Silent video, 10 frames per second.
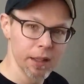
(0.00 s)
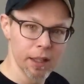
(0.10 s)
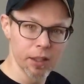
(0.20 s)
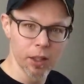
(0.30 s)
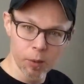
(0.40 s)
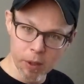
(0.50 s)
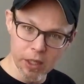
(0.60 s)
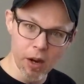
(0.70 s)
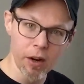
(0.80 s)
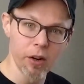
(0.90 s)
that's a little bit
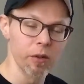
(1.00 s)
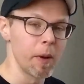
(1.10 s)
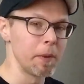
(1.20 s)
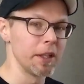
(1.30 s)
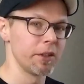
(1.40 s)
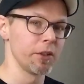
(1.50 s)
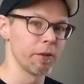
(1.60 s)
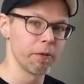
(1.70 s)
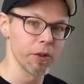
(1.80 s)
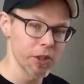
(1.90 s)
younger, maybe this is their
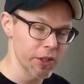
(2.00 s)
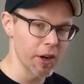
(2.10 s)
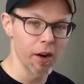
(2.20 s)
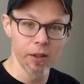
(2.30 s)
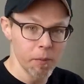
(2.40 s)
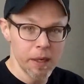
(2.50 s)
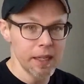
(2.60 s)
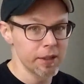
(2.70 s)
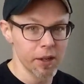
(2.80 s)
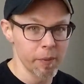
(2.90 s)
first guitar, the Mini
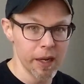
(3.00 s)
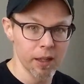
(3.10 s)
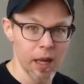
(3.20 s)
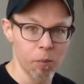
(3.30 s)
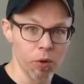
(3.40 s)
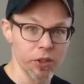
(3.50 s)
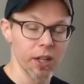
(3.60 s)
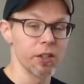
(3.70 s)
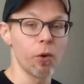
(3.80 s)
is going to make a lot more sense.